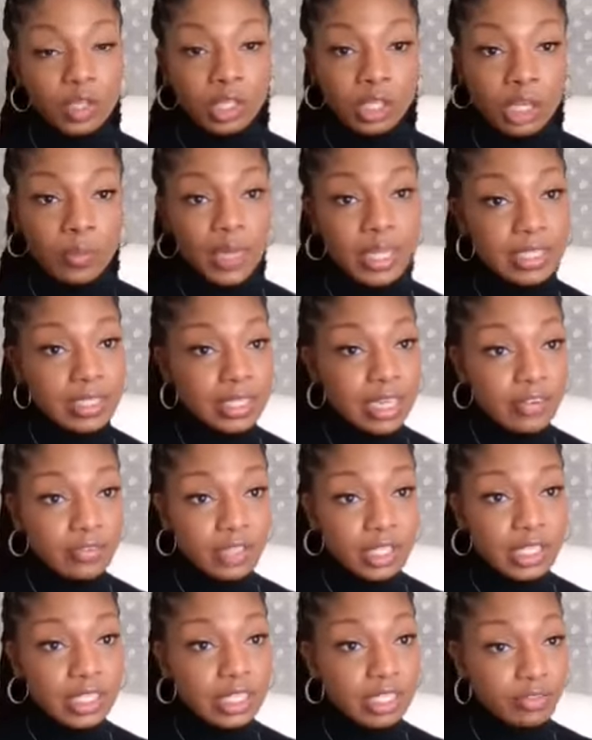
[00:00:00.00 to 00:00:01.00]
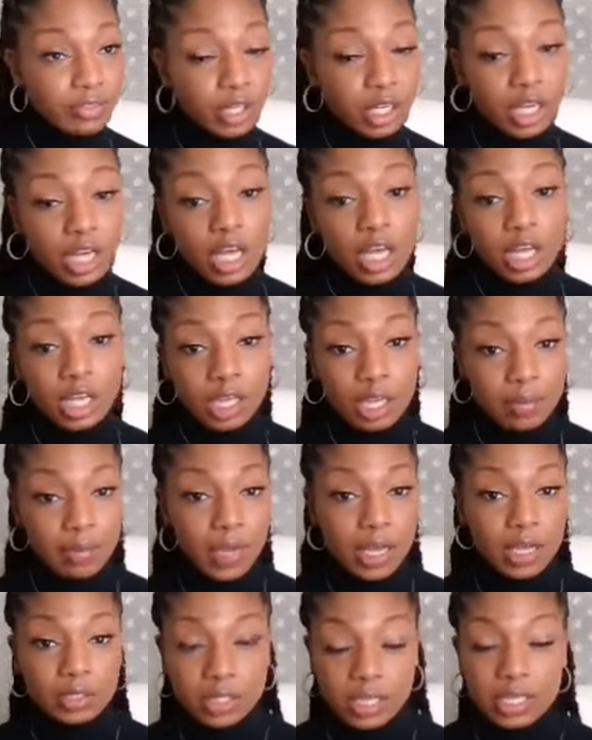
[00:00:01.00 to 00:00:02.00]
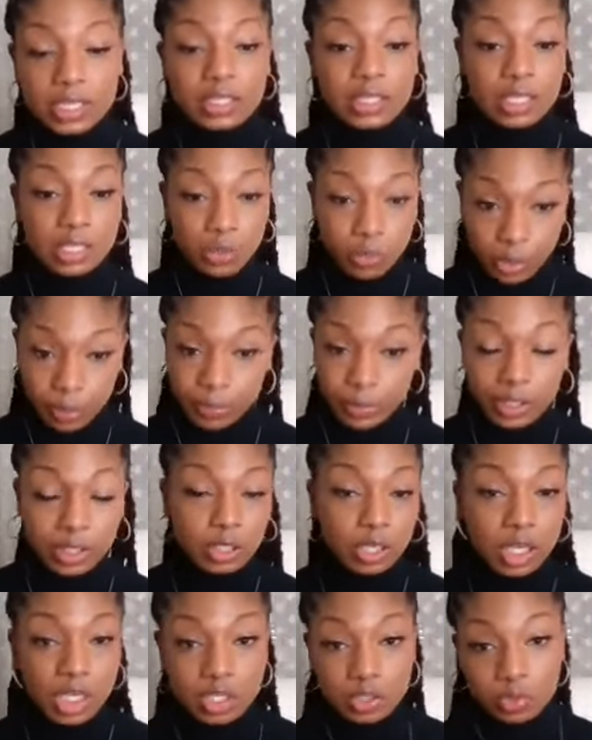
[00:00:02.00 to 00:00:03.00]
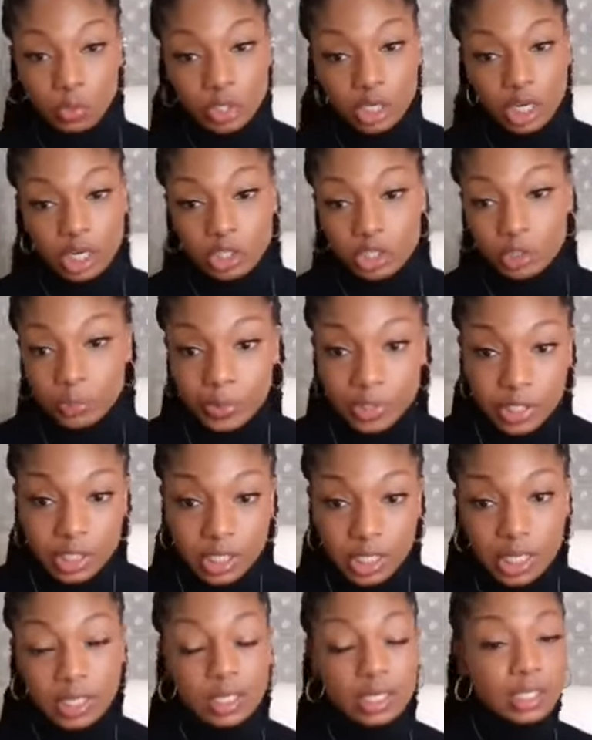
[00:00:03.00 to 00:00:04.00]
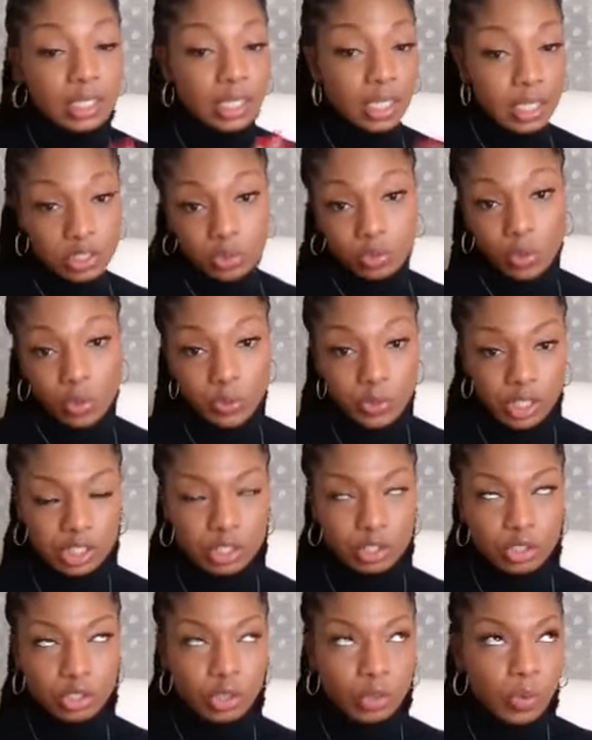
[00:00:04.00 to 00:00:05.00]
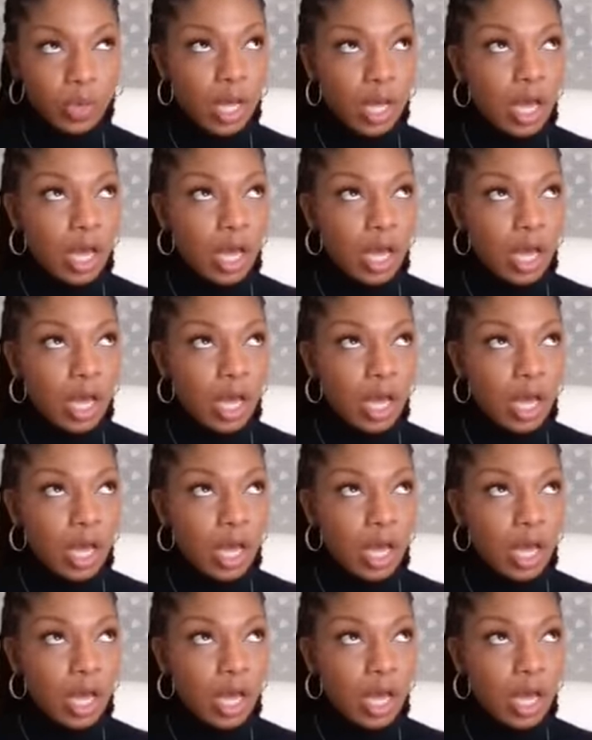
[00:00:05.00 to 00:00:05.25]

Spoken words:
Clubhouse is definitely different. Clubhouse is equipping. It's 100%. This is what we need to do.